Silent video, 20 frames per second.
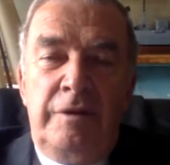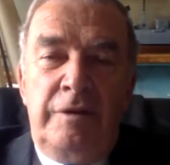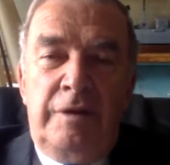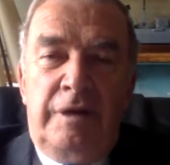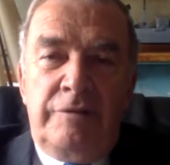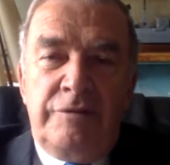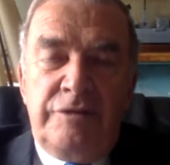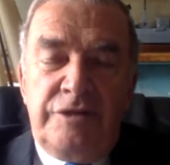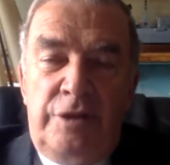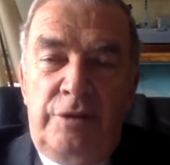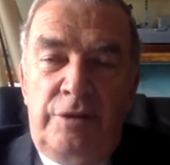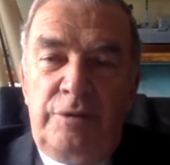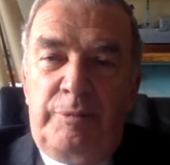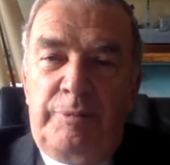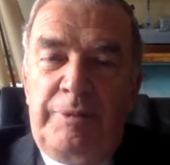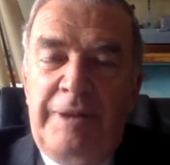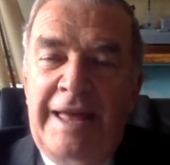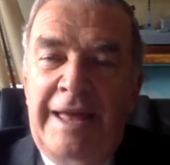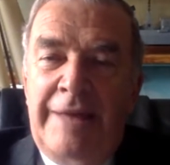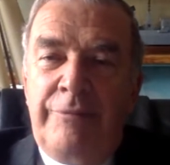I was told the
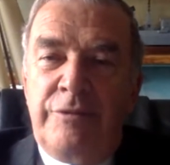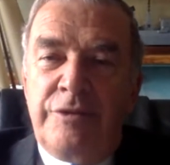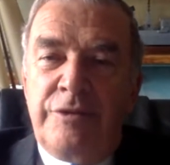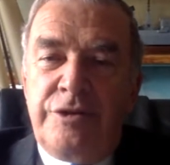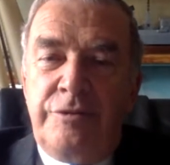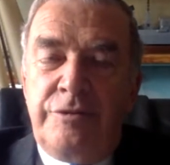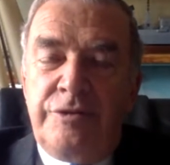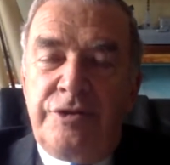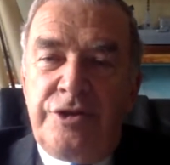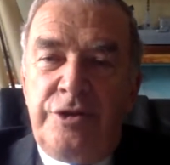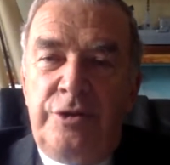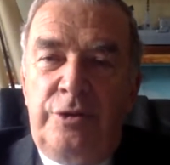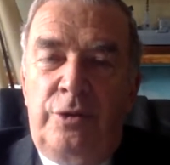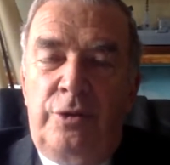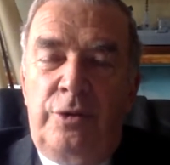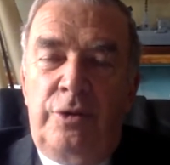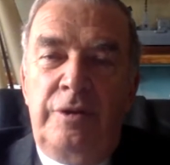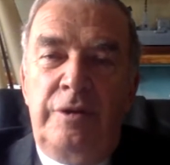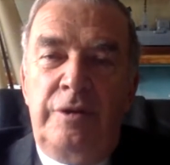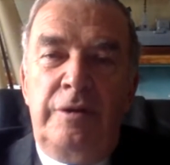plan was to
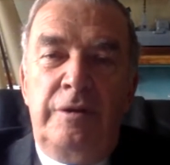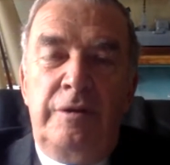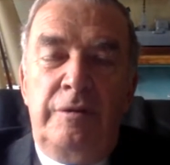install